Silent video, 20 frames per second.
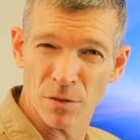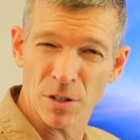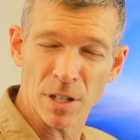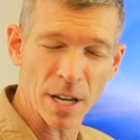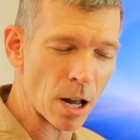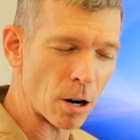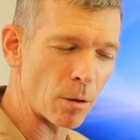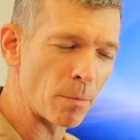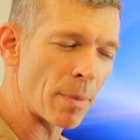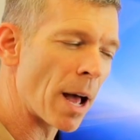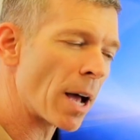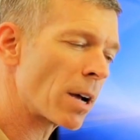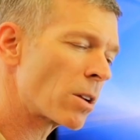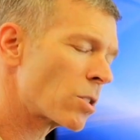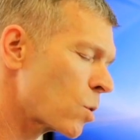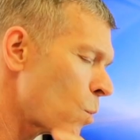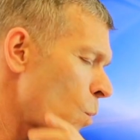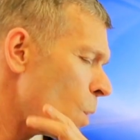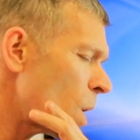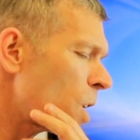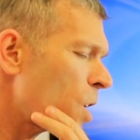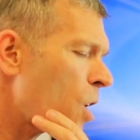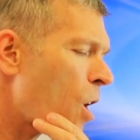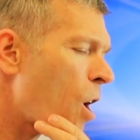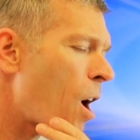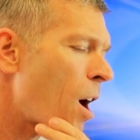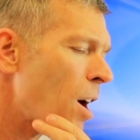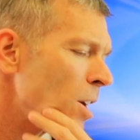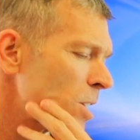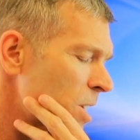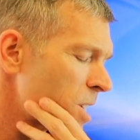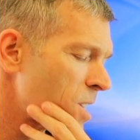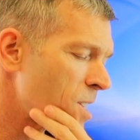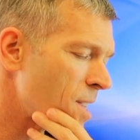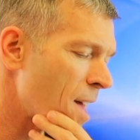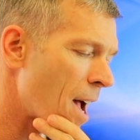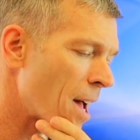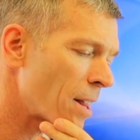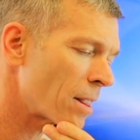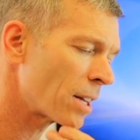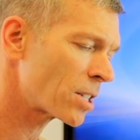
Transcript: of Saddleback. So what causes that?